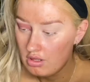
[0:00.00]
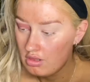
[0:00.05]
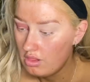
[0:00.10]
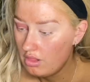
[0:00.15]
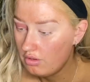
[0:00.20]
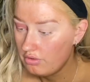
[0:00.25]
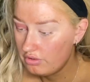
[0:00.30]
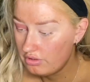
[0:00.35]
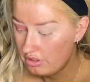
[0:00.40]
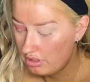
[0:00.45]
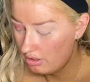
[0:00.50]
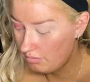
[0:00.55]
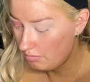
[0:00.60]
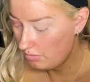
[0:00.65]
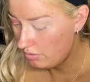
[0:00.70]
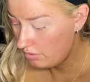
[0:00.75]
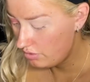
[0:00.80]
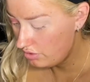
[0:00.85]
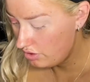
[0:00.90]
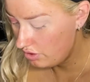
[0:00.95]
So then I'm
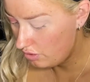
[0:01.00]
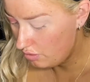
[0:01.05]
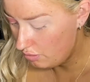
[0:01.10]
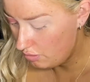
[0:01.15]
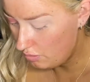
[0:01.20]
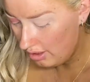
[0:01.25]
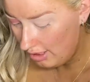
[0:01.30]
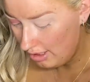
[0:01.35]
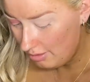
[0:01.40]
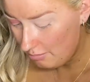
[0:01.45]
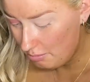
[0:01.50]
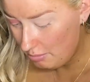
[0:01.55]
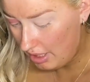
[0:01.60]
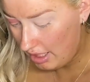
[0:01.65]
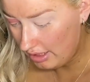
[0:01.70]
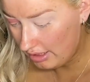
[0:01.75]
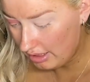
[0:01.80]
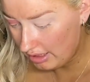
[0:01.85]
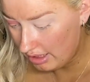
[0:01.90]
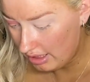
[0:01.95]
going to go
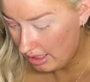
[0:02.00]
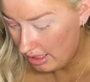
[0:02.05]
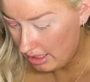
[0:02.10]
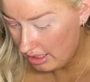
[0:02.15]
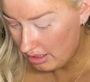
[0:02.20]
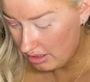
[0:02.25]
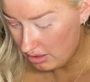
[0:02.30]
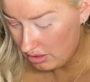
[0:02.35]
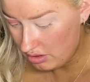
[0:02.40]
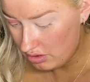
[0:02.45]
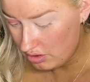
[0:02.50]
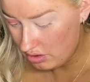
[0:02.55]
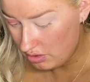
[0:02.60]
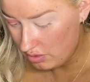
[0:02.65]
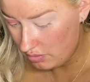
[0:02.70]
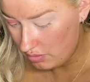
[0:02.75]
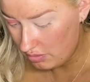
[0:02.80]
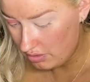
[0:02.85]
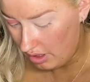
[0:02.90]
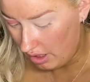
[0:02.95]
back
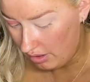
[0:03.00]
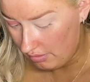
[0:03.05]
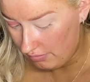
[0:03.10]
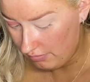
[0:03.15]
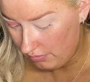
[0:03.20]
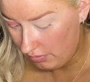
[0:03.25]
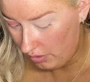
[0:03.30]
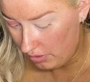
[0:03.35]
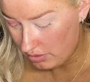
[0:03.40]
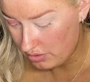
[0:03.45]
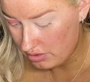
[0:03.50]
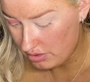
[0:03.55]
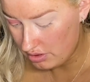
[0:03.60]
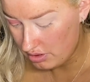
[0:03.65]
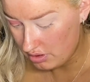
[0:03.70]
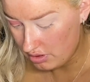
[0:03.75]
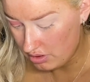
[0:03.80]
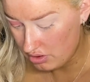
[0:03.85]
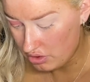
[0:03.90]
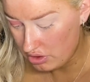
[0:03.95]
into that first
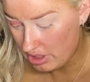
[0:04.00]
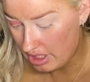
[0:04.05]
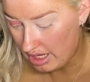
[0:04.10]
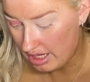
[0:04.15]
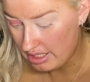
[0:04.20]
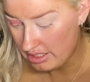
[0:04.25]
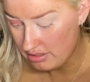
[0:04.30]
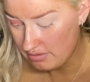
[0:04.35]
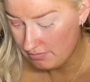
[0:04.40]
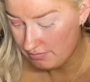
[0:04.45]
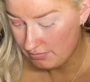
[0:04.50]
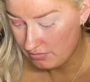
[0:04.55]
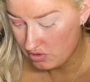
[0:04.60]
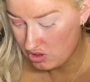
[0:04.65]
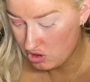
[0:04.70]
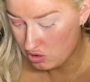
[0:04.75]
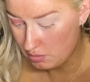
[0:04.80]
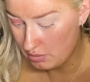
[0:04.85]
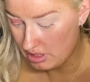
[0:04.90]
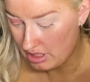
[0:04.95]
shade,
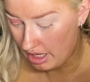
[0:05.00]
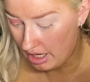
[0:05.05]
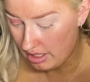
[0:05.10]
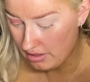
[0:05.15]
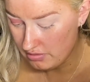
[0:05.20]
Sweetheart,